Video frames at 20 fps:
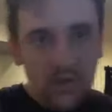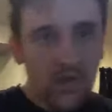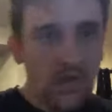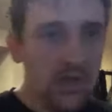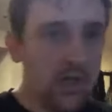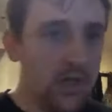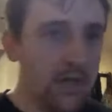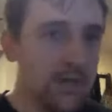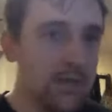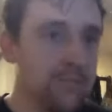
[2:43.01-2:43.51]

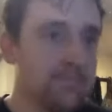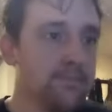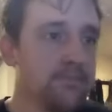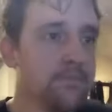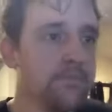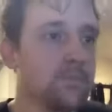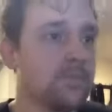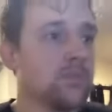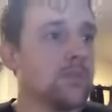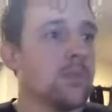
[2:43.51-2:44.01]
Um,
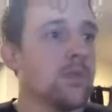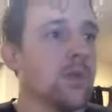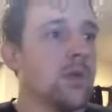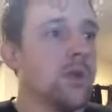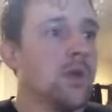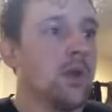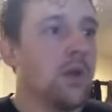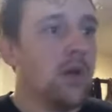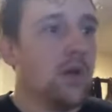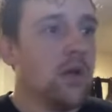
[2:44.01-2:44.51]

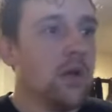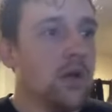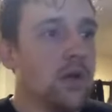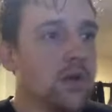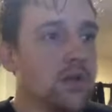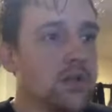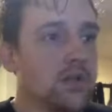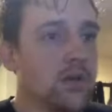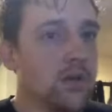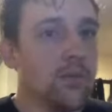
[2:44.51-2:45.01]

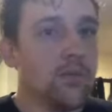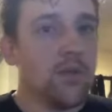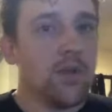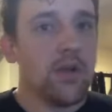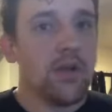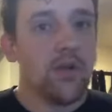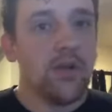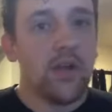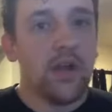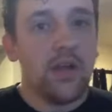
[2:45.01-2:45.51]
so I'm going to
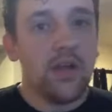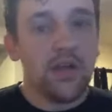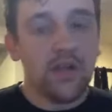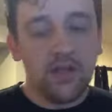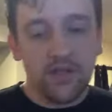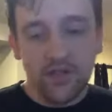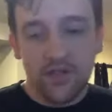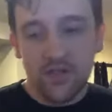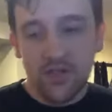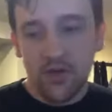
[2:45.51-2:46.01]
go ahead and
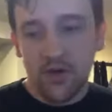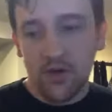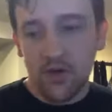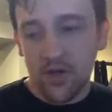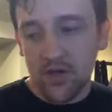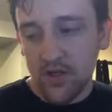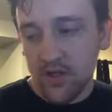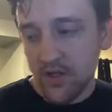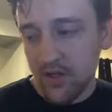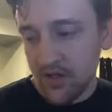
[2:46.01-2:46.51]
get
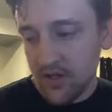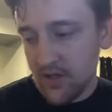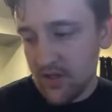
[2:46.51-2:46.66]
started